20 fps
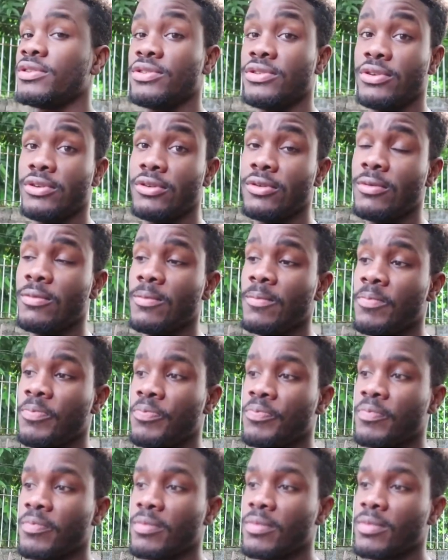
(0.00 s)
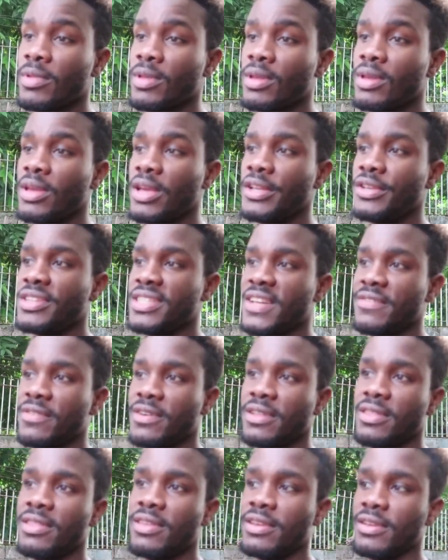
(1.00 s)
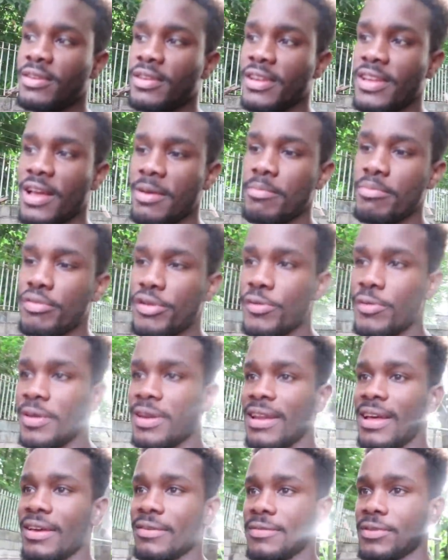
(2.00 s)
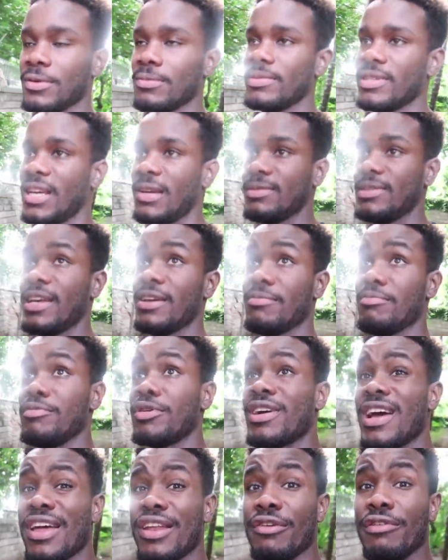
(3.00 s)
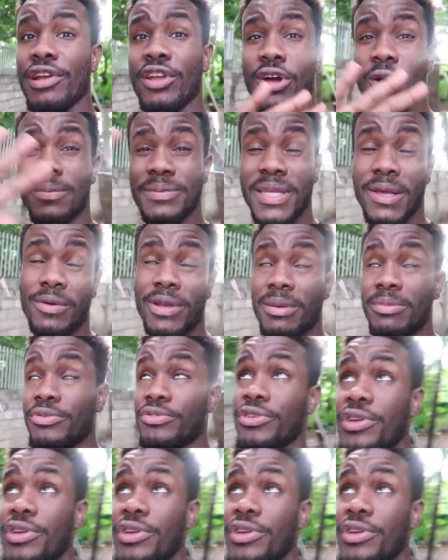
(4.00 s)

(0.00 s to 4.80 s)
so it just have a thing you can pre with life sometimes. Like, I'm kind of really upset with them